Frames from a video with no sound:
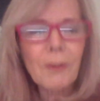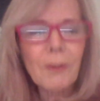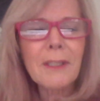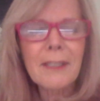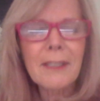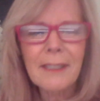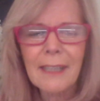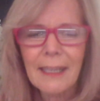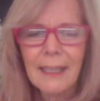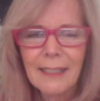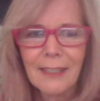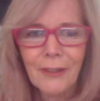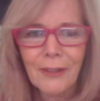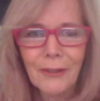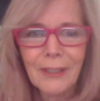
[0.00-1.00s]
What will
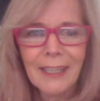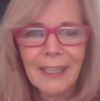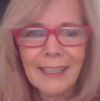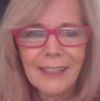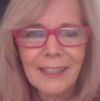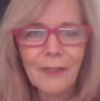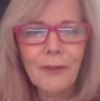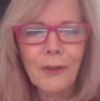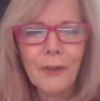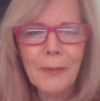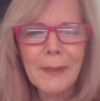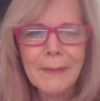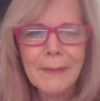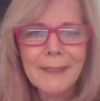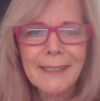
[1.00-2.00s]
success look like? You've got
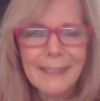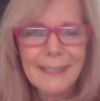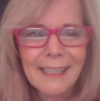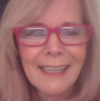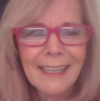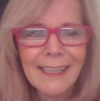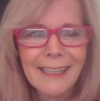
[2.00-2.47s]
to be able to